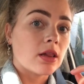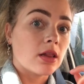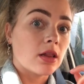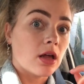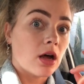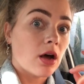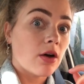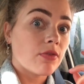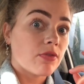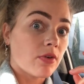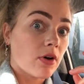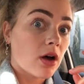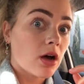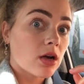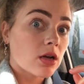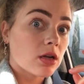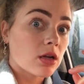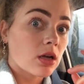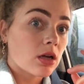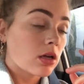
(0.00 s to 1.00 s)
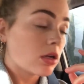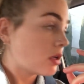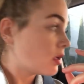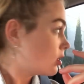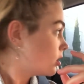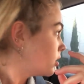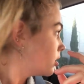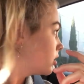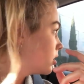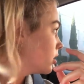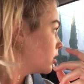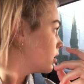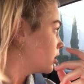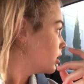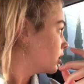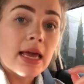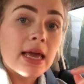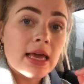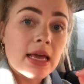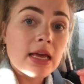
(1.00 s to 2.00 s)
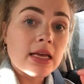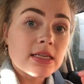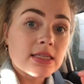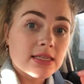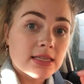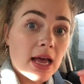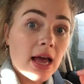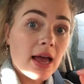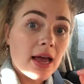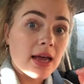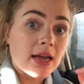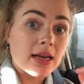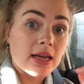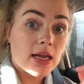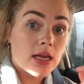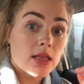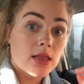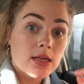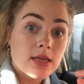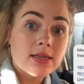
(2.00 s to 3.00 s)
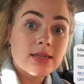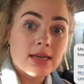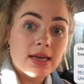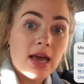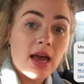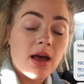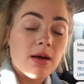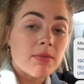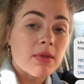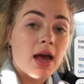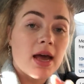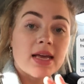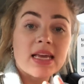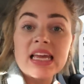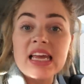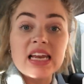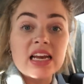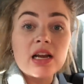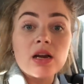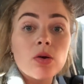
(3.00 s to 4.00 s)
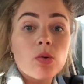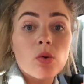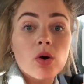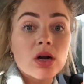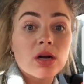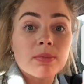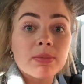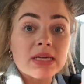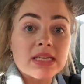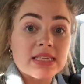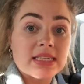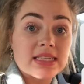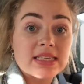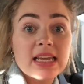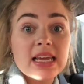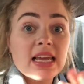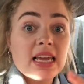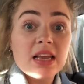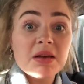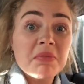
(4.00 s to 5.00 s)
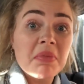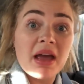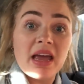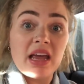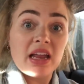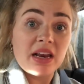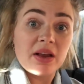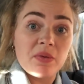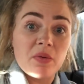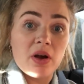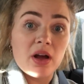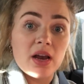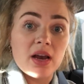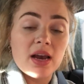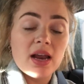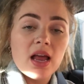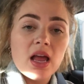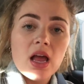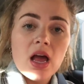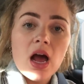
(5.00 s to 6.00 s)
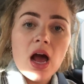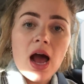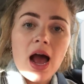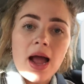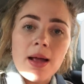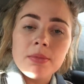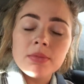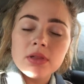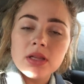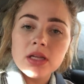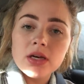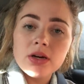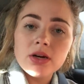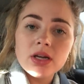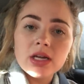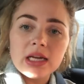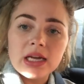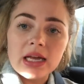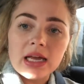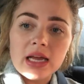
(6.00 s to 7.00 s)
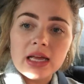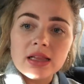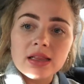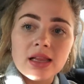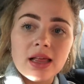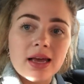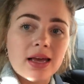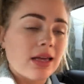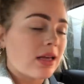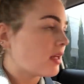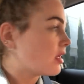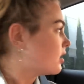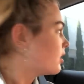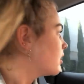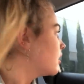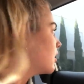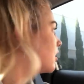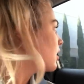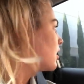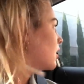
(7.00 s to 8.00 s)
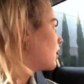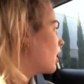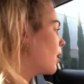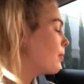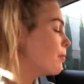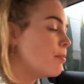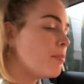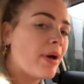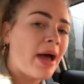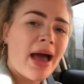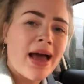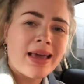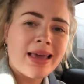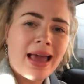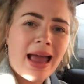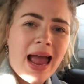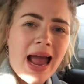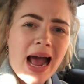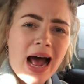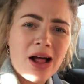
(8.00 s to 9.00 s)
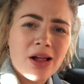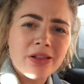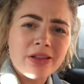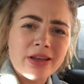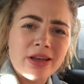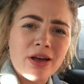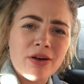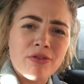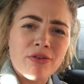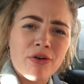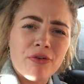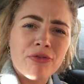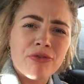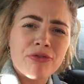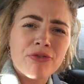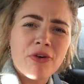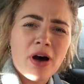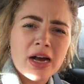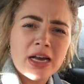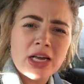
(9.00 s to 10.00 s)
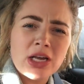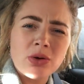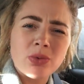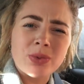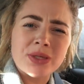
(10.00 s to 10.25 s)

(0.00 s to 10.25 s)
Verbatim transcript: the fuck? He said in the DM that he didn't want to be seen by anyone. I'm literally in like a back alley of a fucking